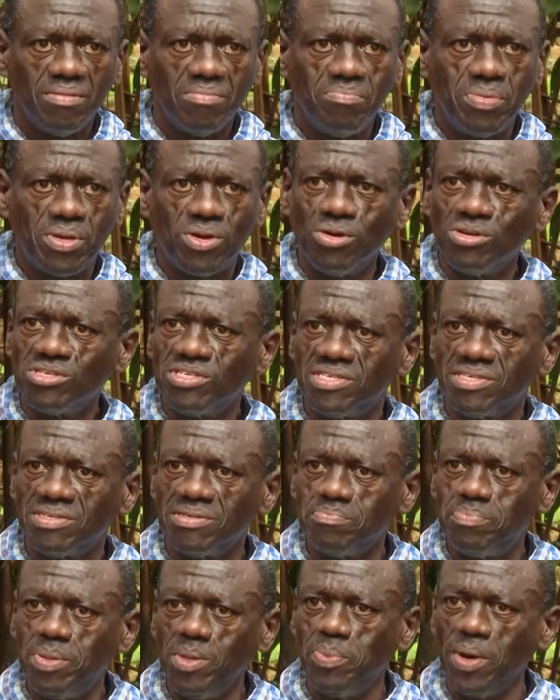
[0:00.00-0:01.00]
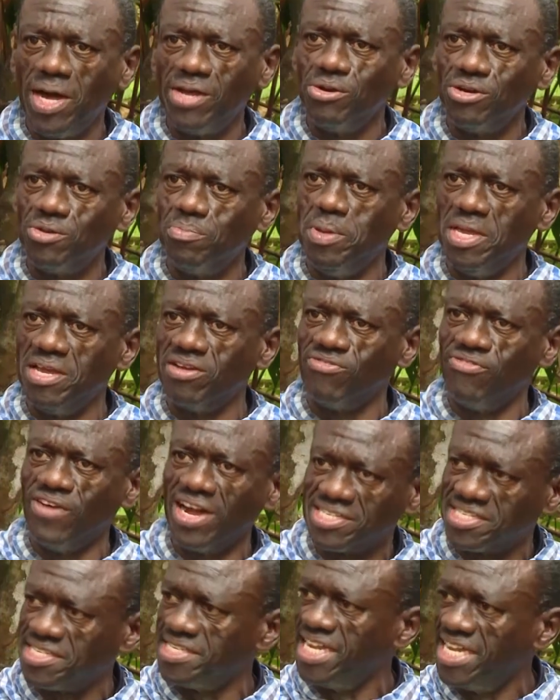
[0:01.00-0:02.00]
Because people are not being
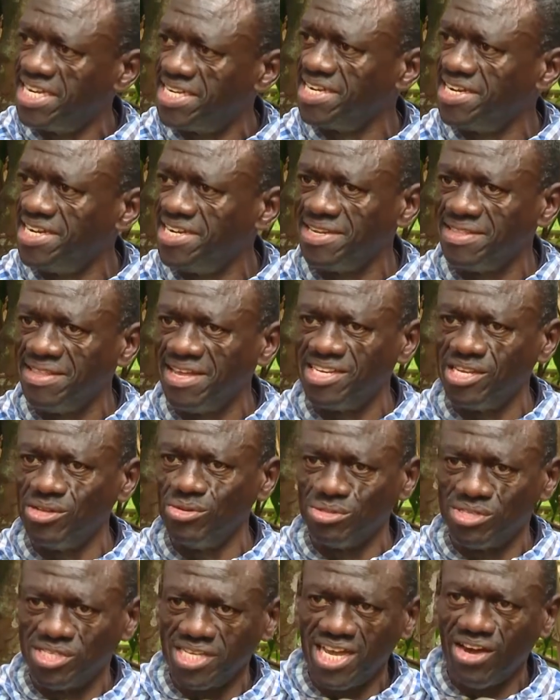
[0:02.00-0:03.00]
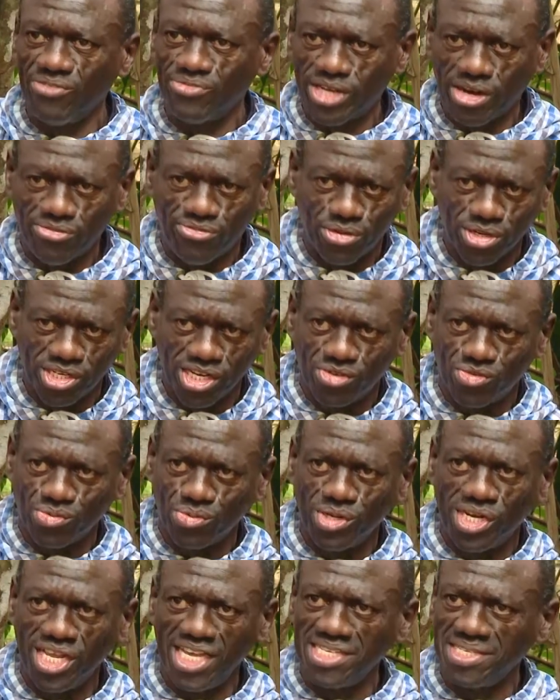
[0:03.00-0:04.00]
vaccinated, that you say after 42
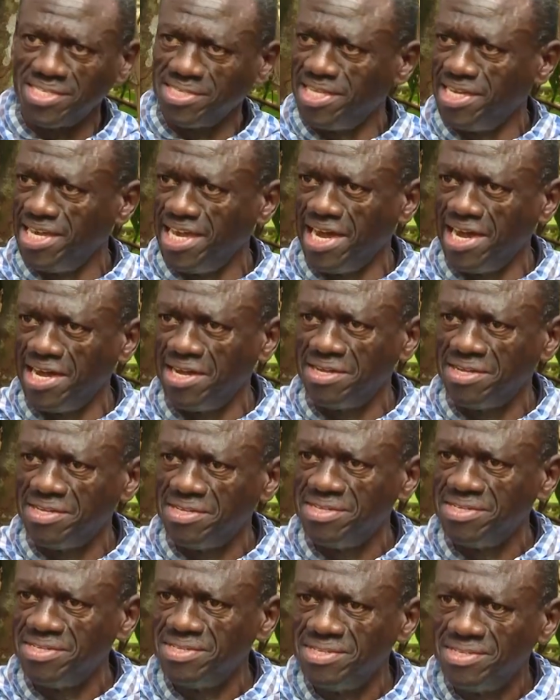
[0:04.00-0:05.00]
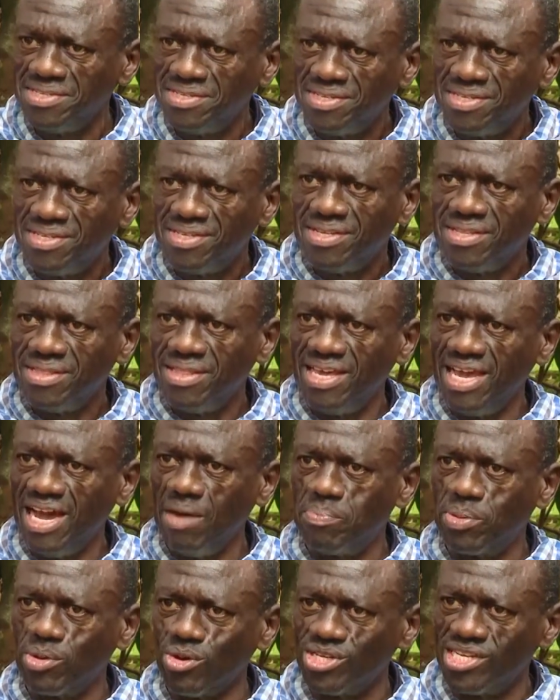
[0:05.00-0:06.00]
days they are
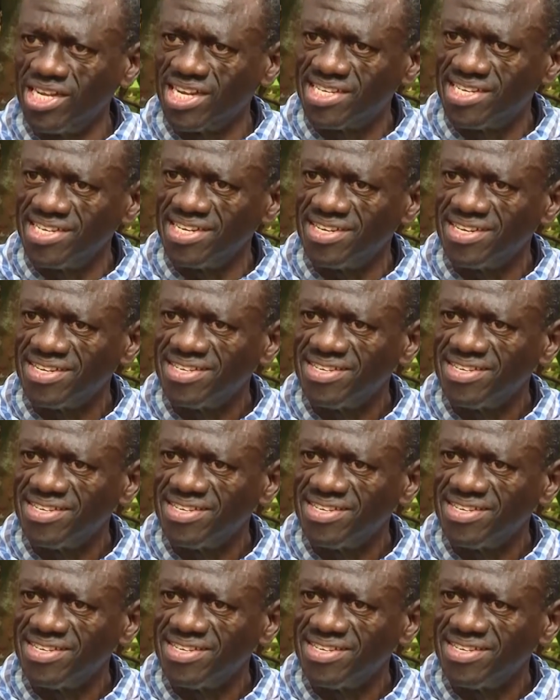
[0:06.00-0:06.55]
protected.